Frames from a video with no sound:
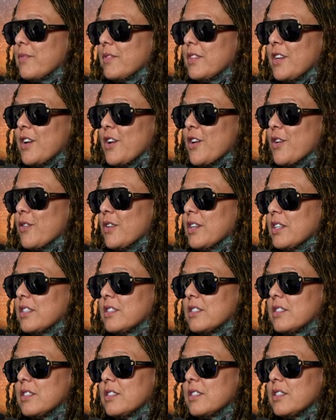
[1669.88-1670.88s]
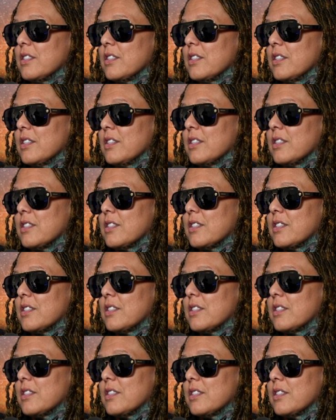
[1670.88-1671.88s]
you know, it's
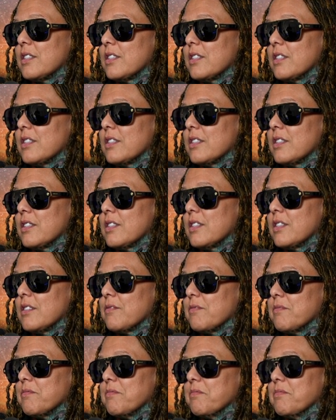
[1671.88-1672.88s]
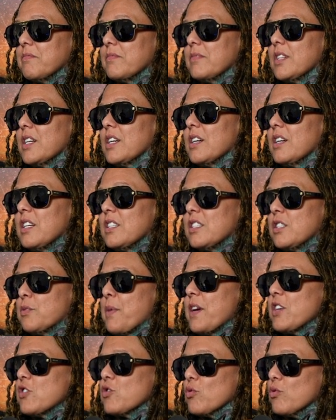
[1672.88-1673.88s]
it's it's
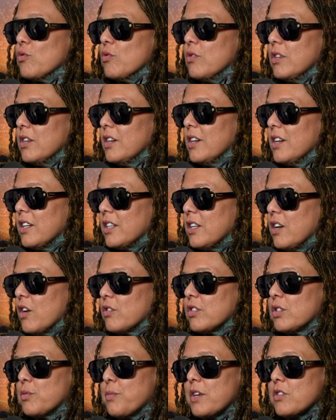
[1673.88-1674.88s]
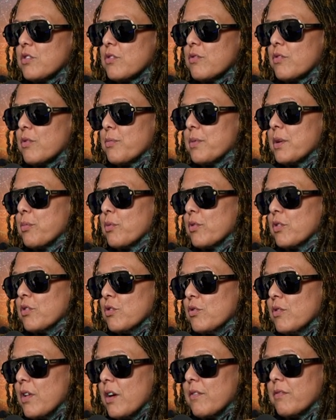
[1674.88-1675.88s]
special. You know, it's special for people to
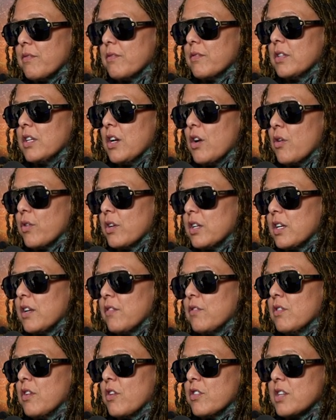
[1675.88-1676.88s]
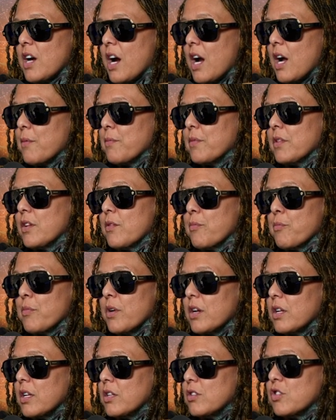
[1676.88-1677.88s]
do that, you know, and give you their time and their
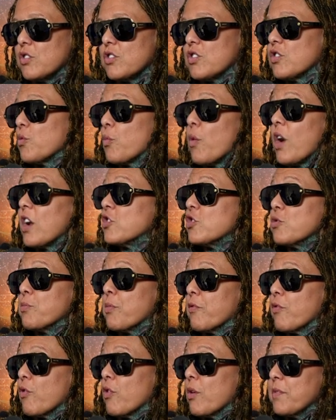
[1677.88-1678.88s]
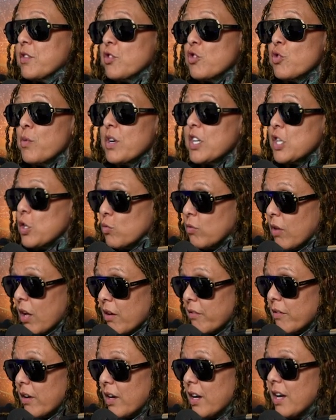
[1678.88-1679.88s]
money just to watch you perform and do what you
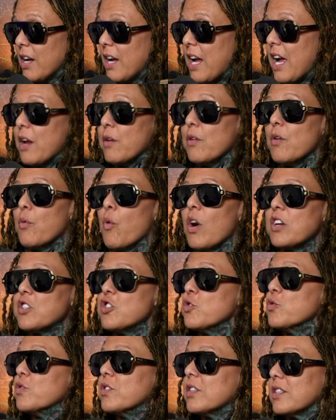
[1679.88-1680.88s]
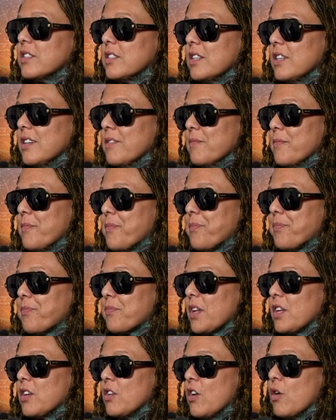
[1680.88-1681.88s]
love and watch you succeed
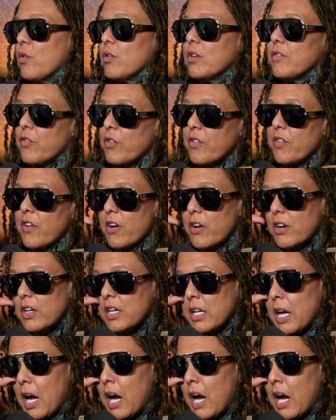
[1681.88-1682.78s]
you know, for their, eh,